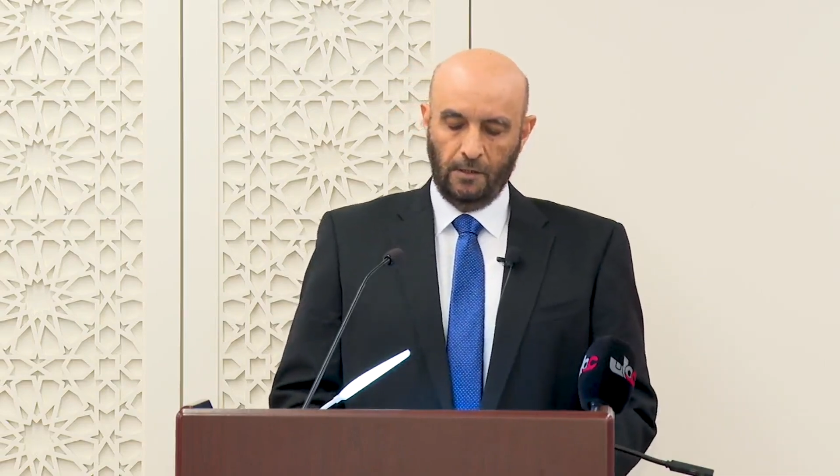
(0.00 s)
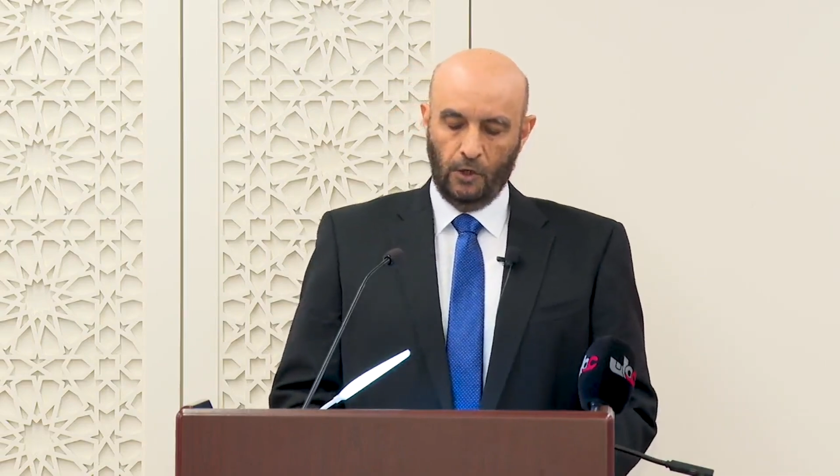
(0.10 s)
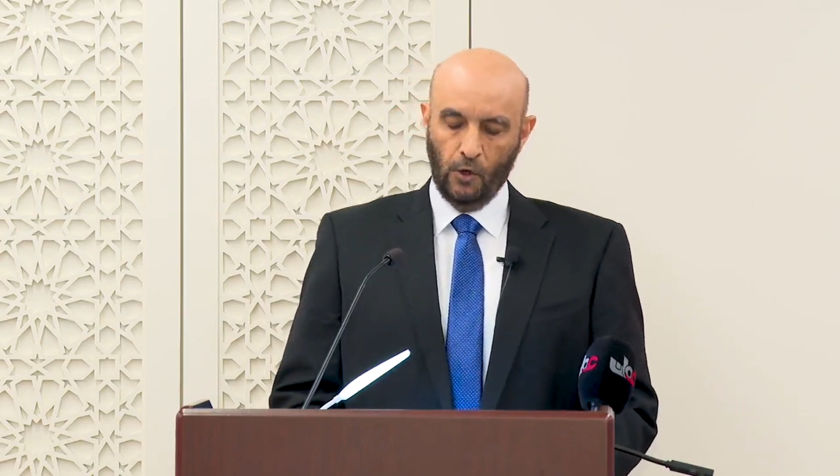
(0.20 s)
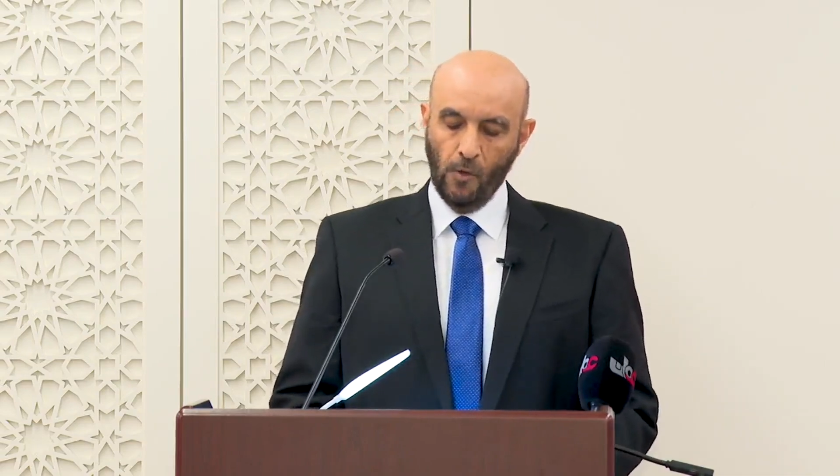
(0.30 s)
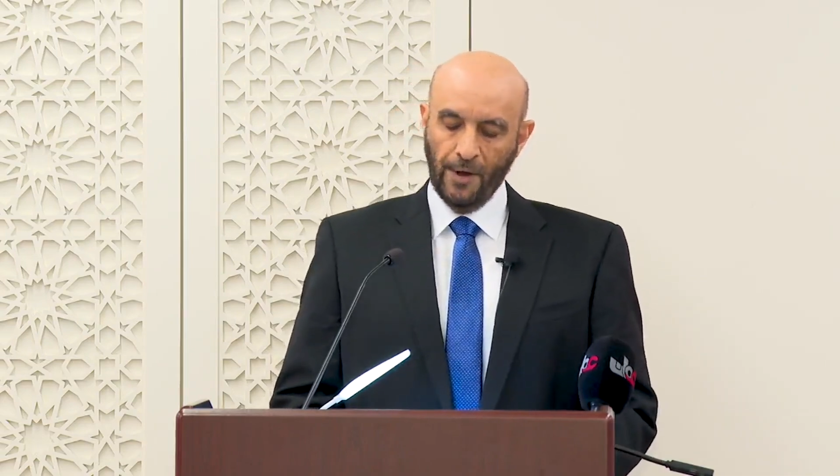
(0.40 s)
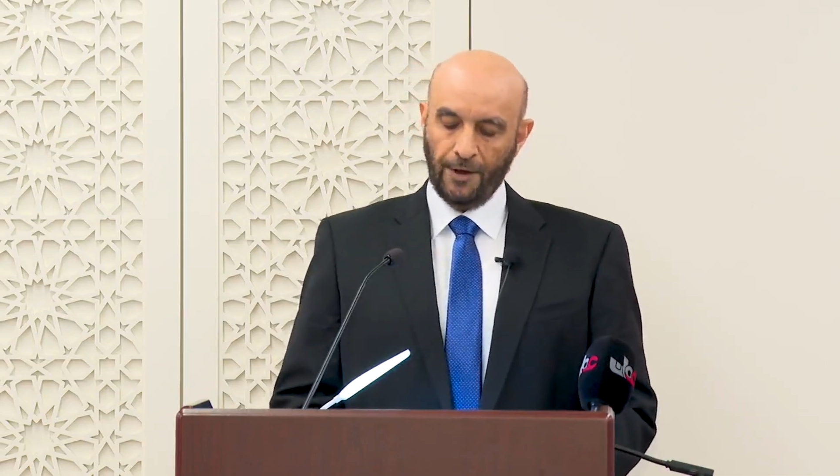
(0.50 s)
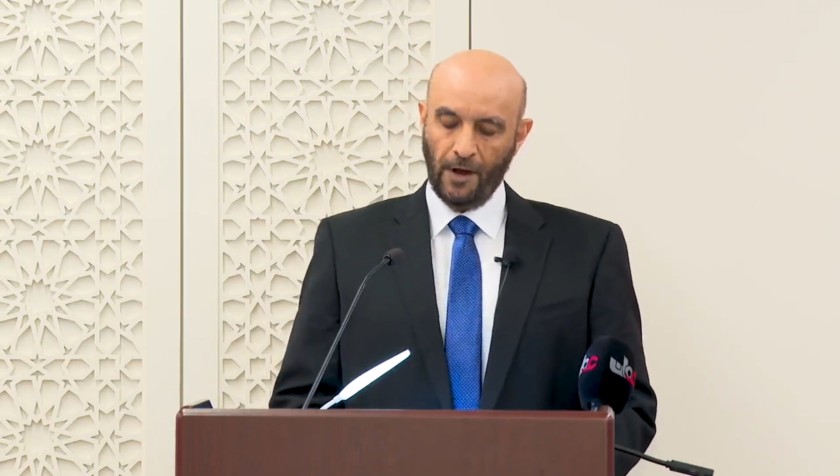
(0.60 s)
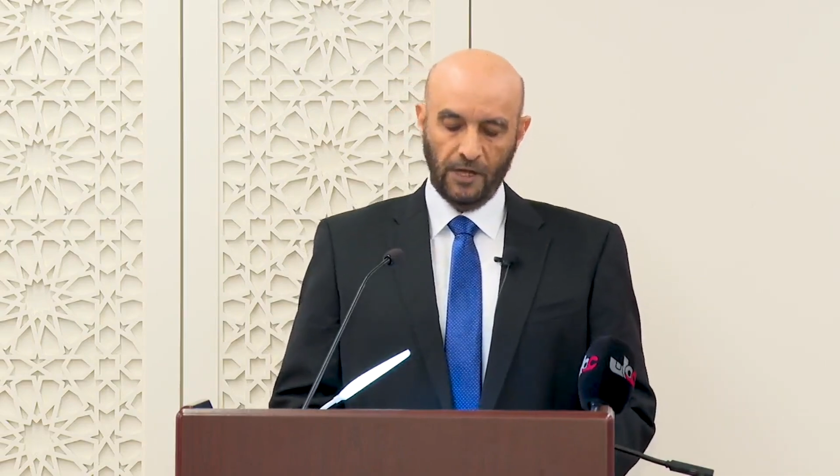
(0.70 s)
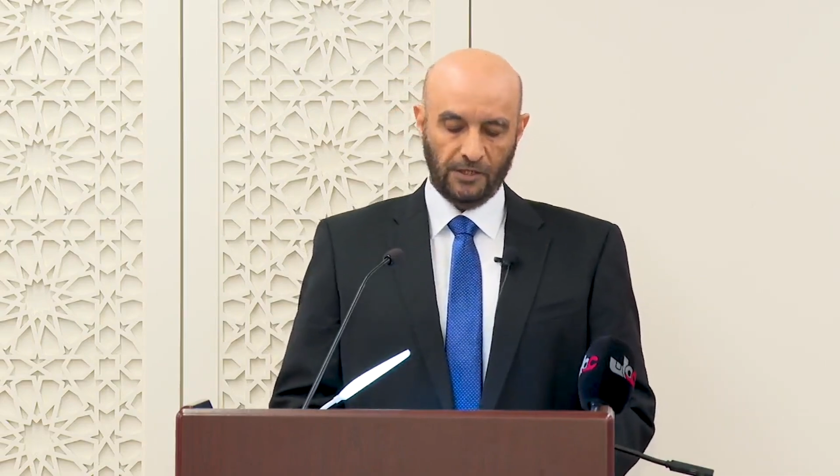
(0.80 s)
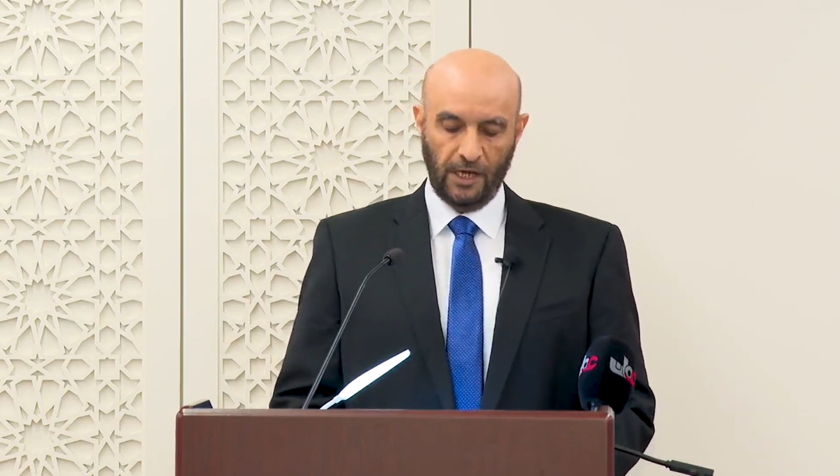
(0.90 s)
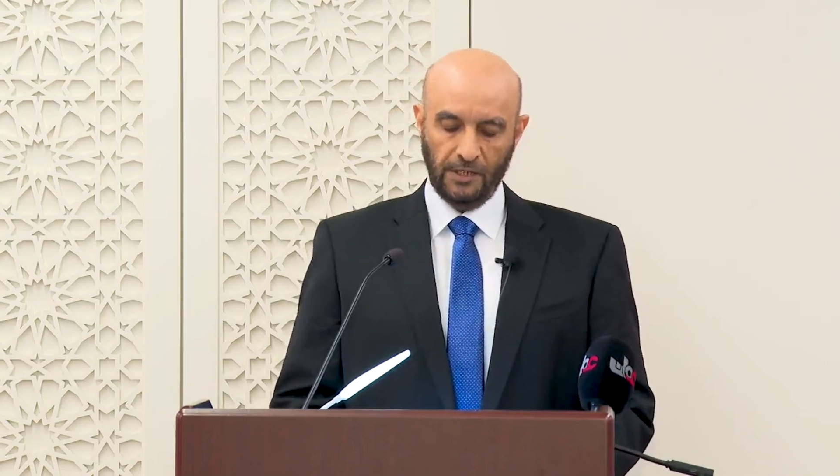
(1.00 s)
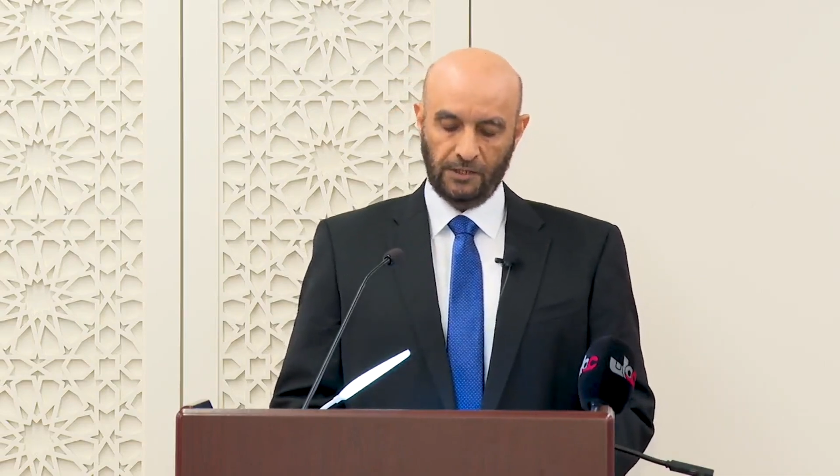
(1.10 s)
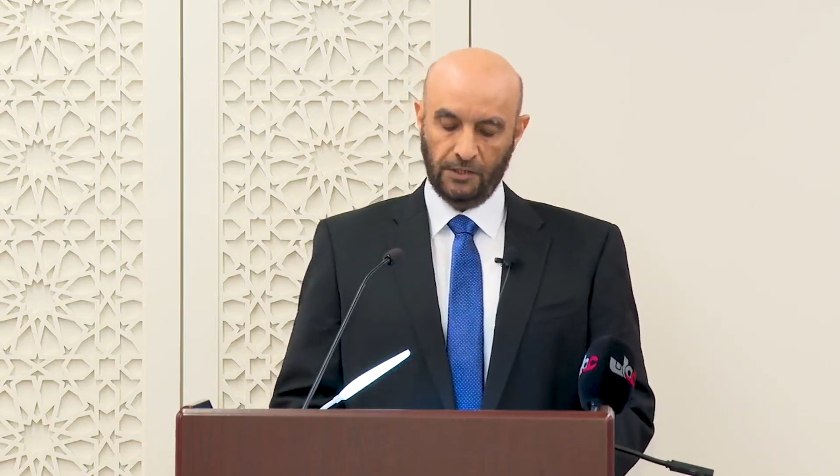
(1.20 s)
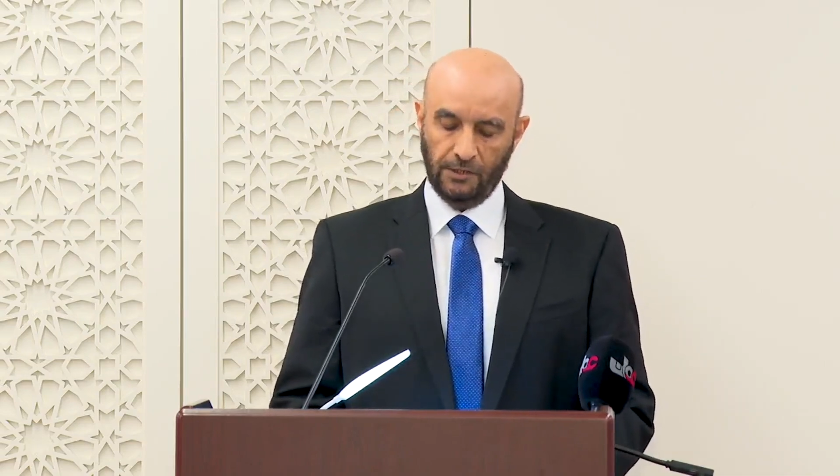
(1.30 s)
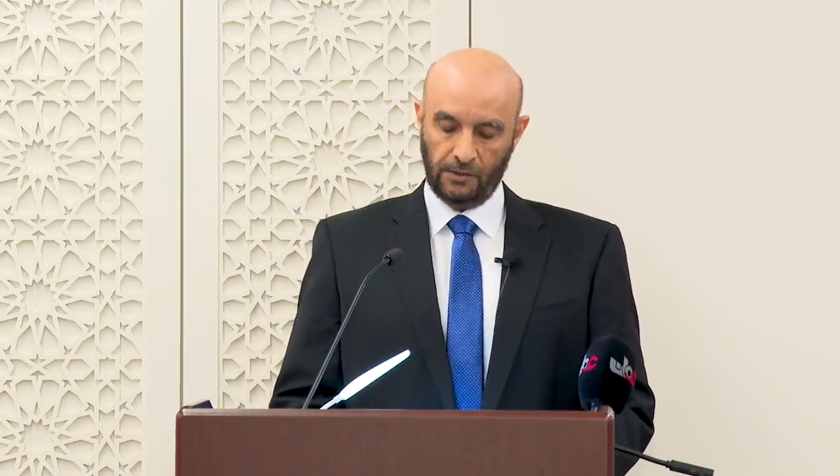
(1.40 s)
human rights
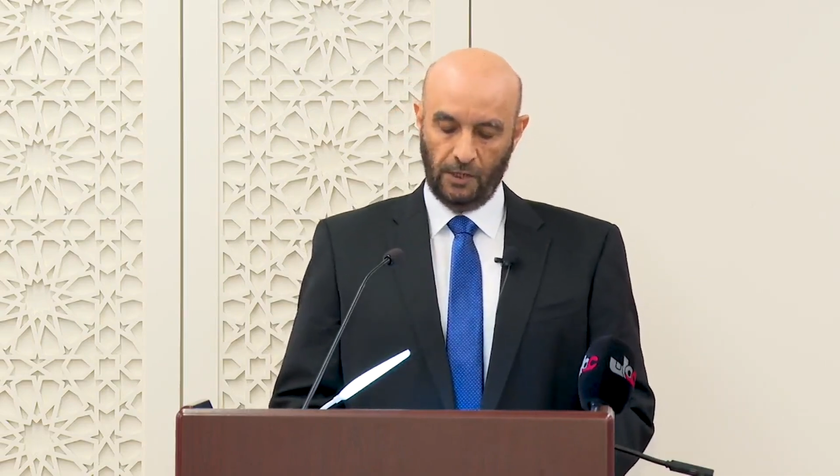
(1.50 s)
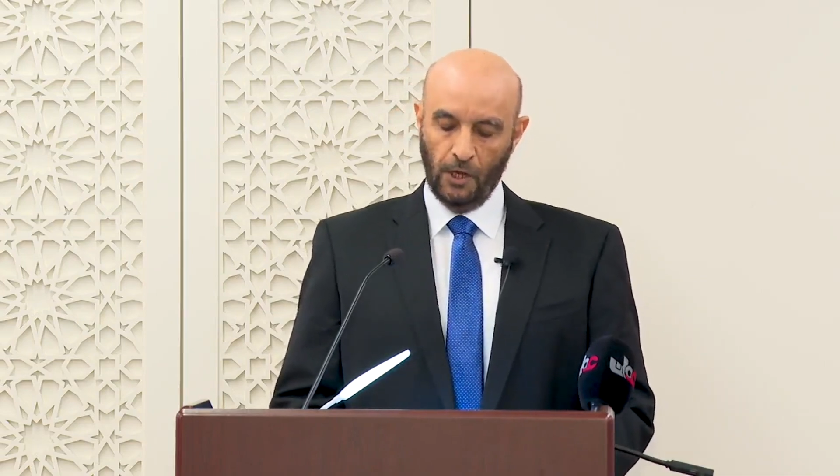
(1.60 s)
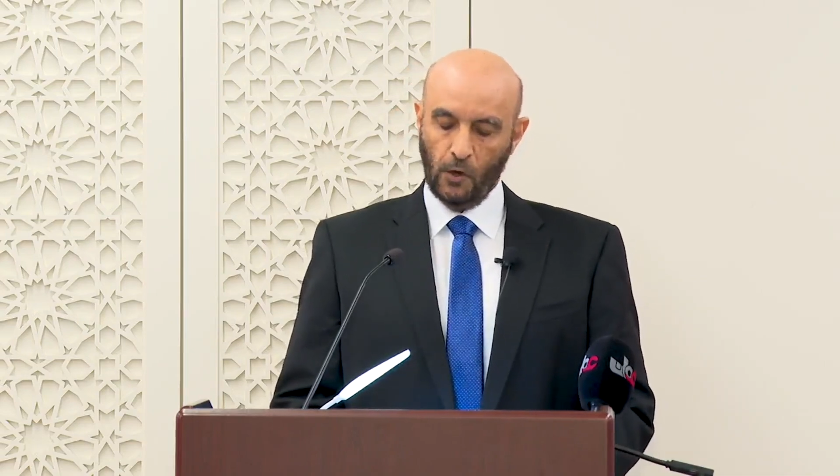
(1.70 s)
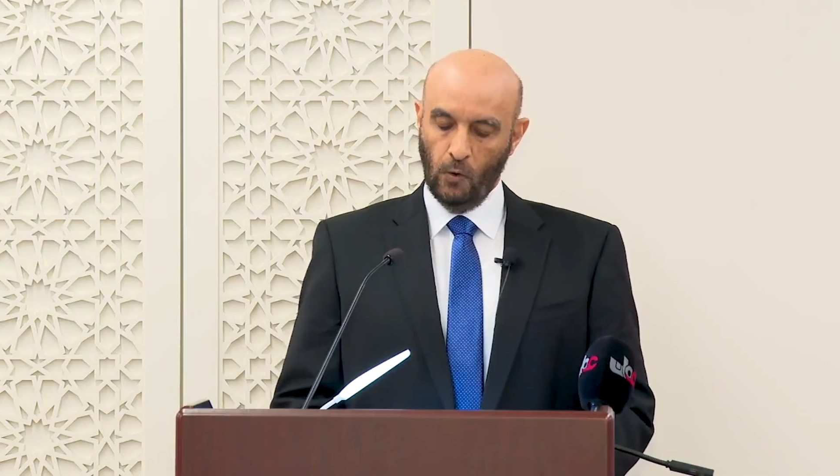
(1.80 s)
cases in